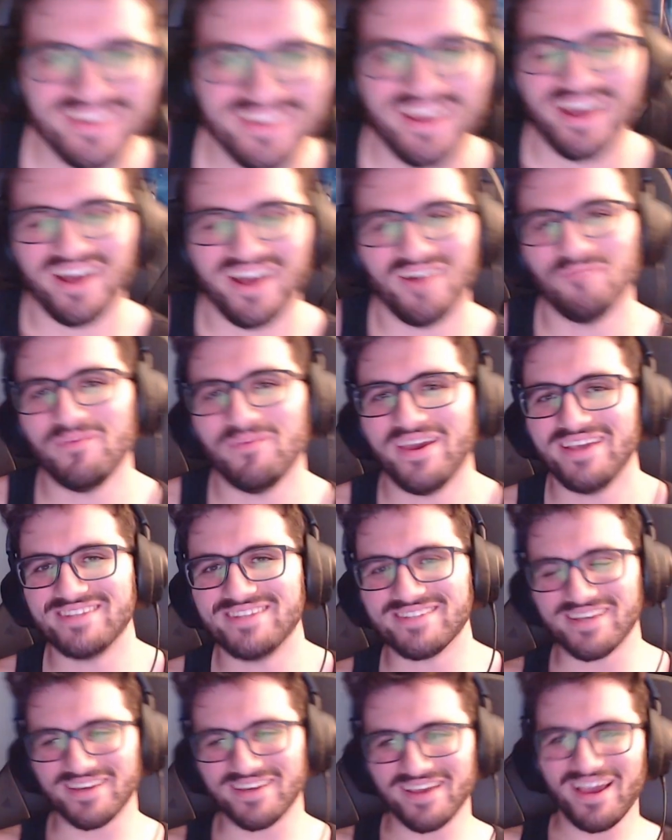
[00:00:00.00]

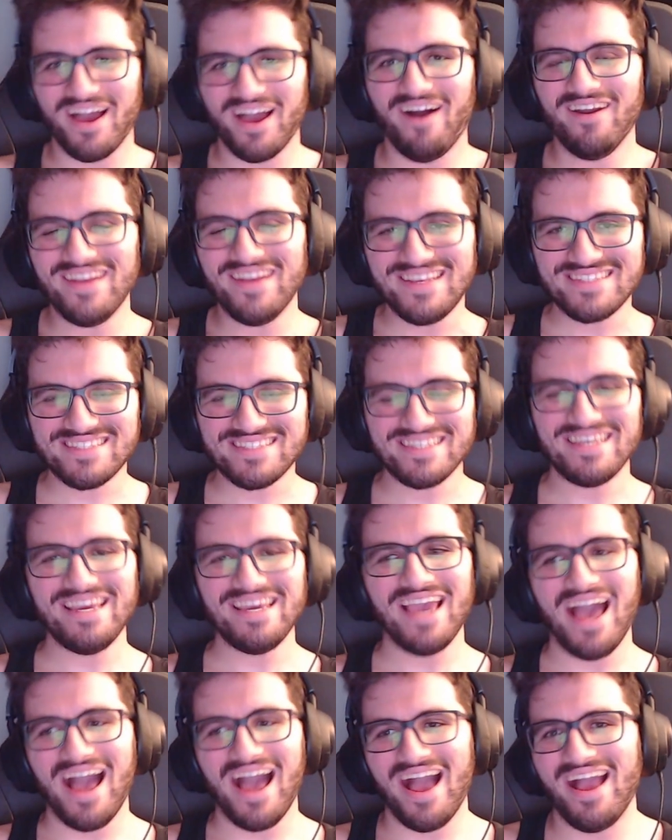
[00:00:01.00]
Amazing.
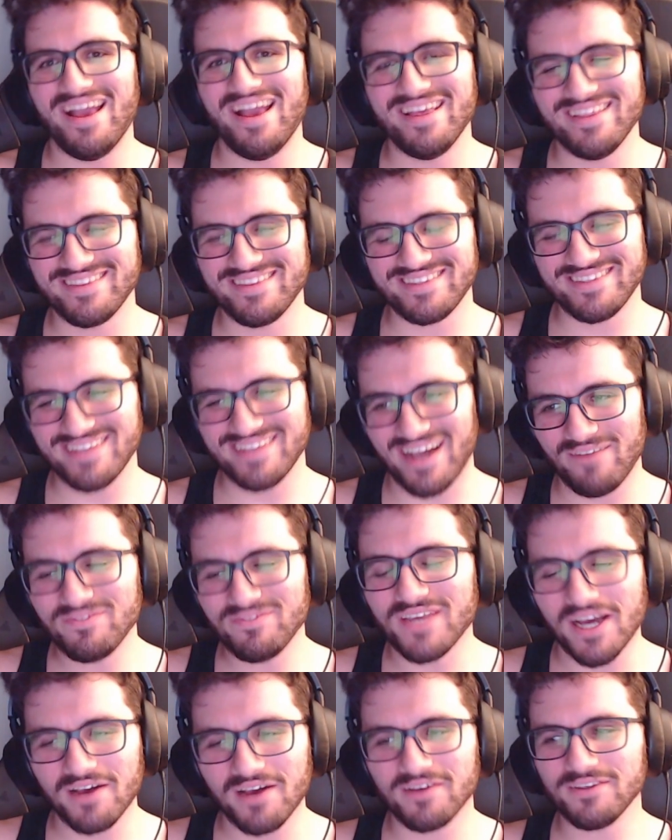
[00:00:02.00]
Honestly, I'm
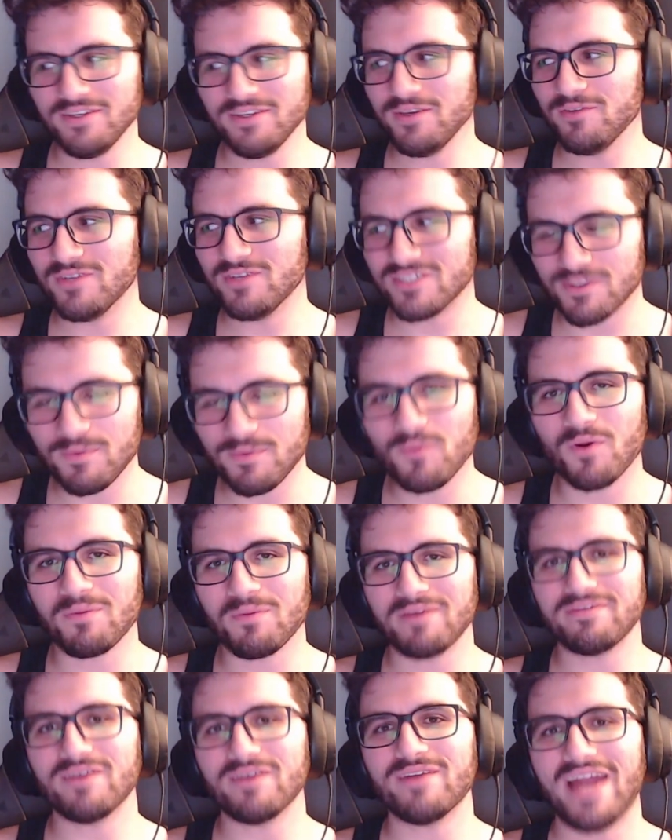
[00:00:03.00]
telling you, this could be one of
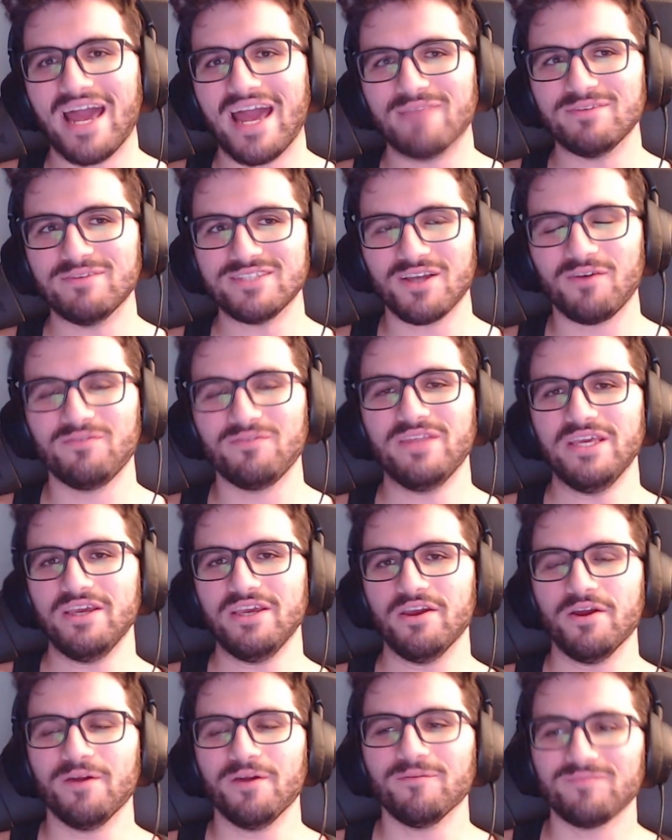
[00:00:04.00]
my favorite animes of the
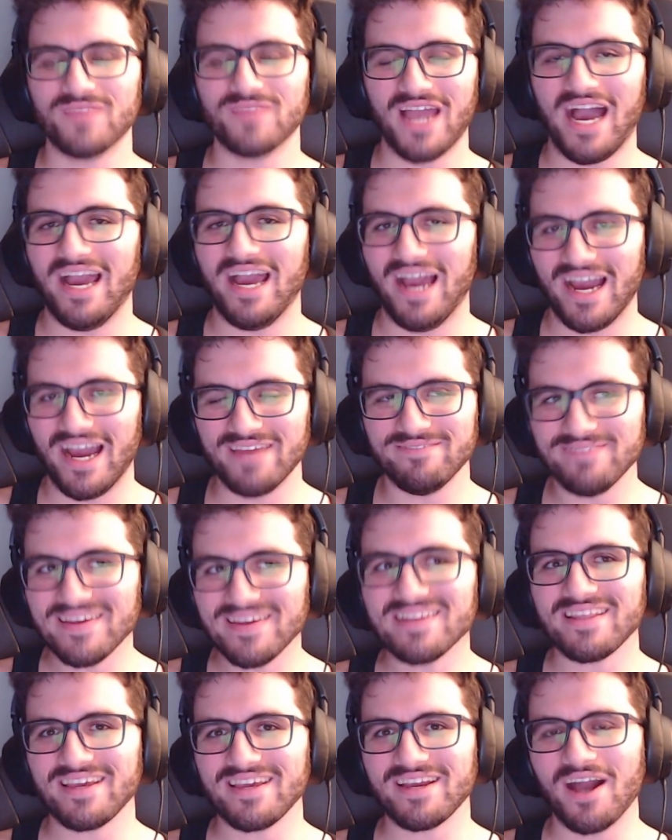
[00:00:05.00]
year. I
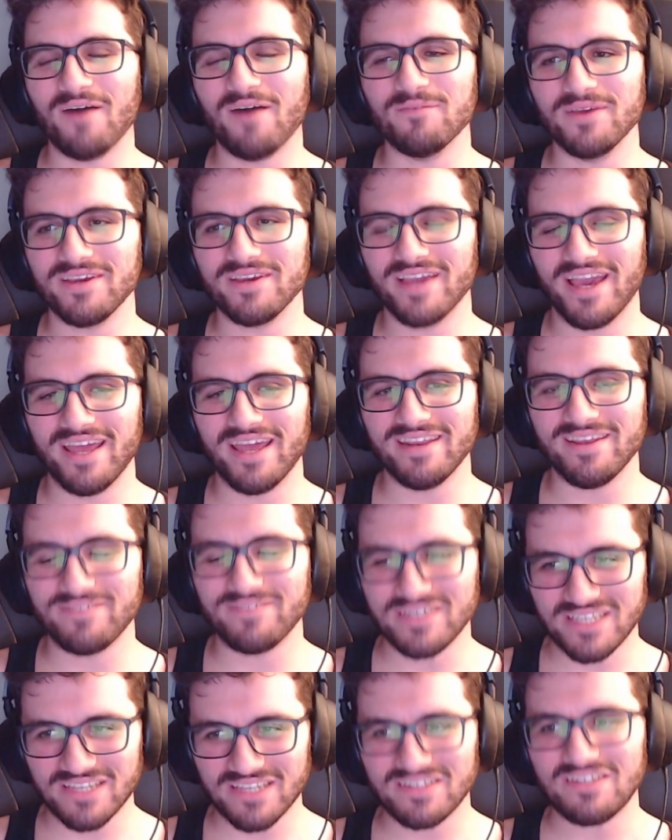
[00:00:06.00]
feel it coming, and if
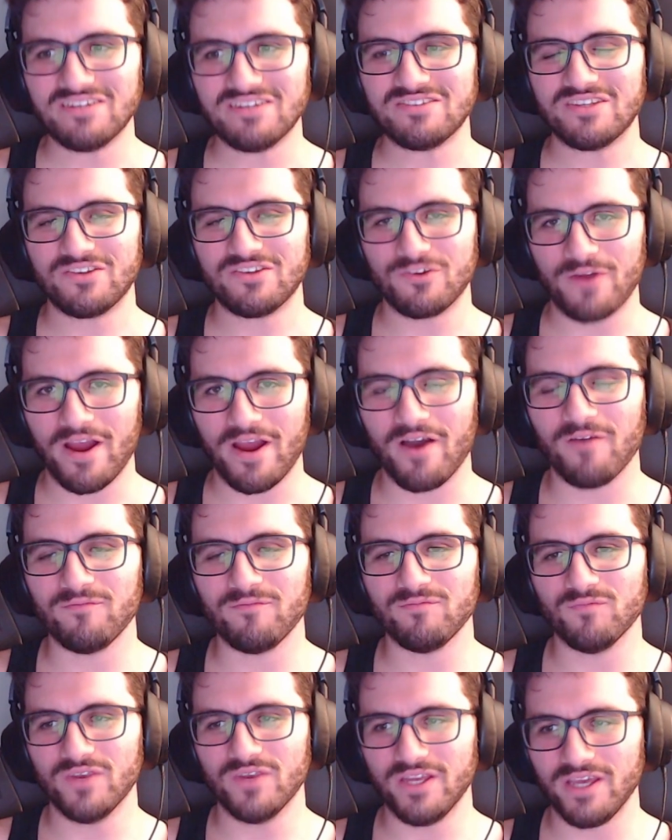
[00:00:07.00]
it continues this route
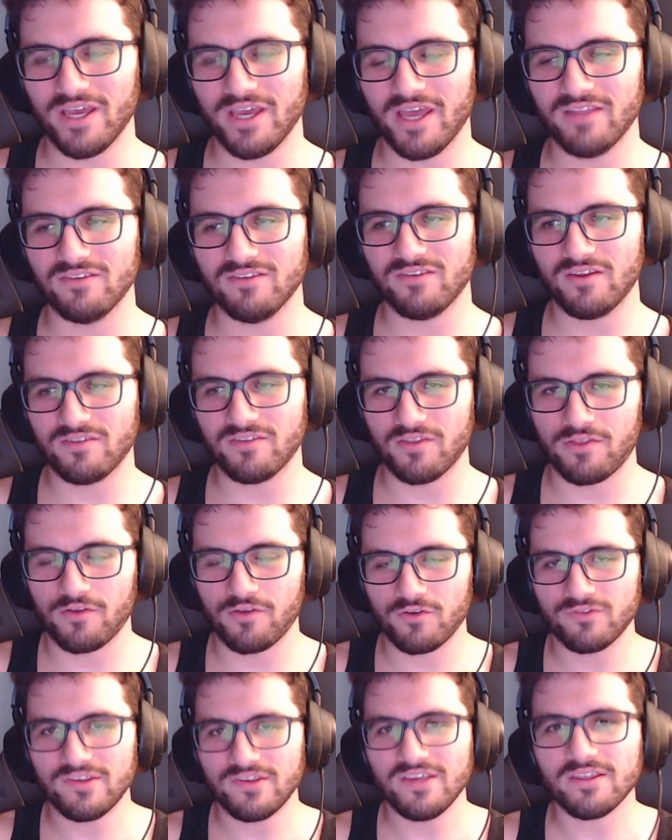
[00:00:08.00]
when it ends at the
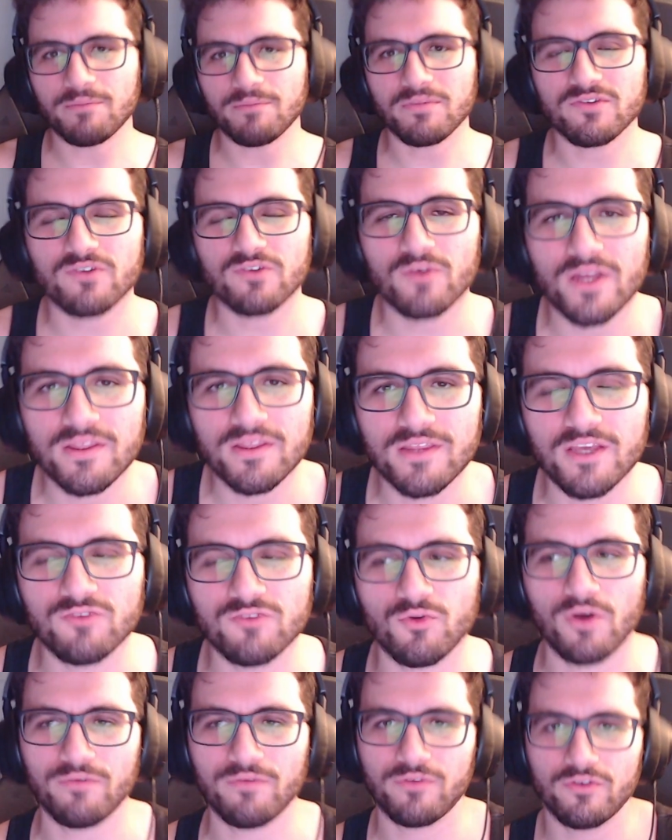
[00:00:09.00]
13th episode, I think
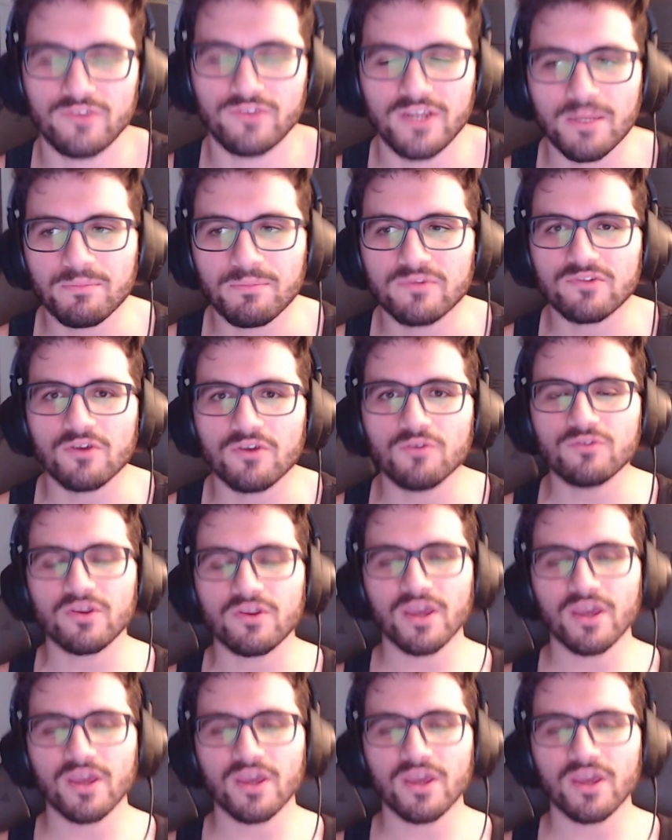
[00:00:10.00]
12, 13 episodes.